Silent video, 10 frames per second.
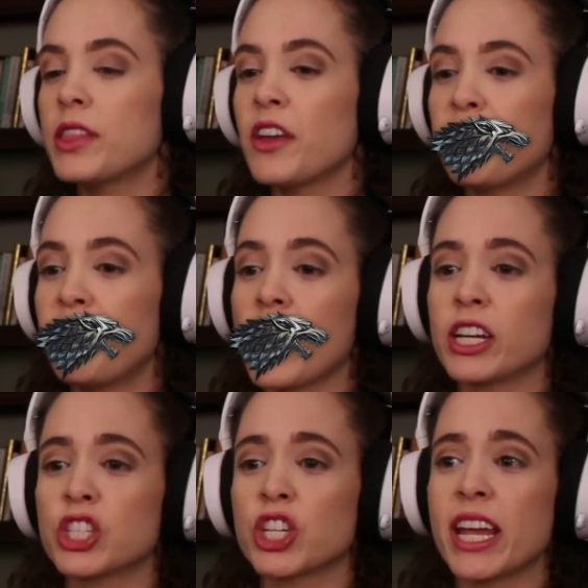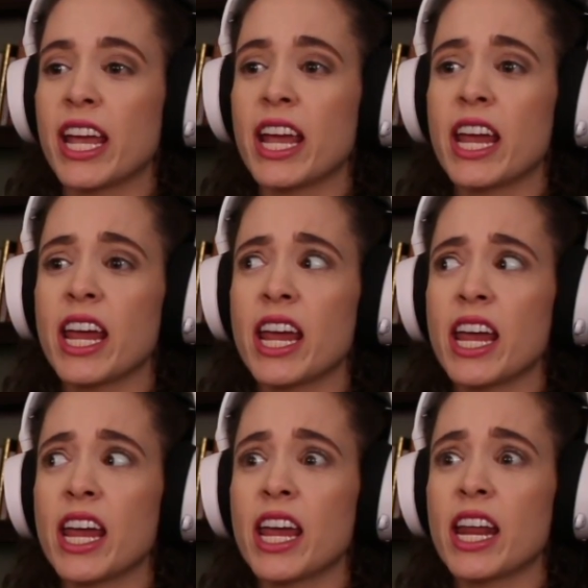the f*** is
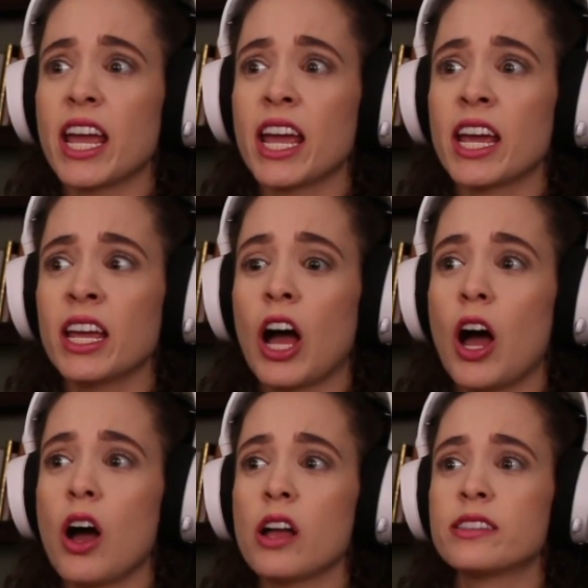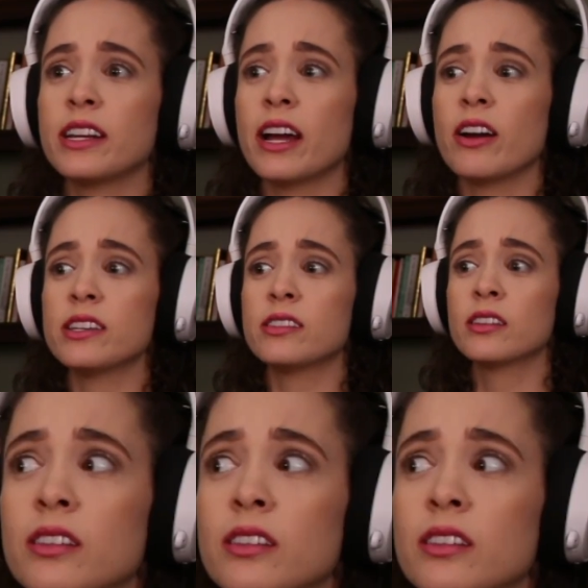she eating? Daenerys?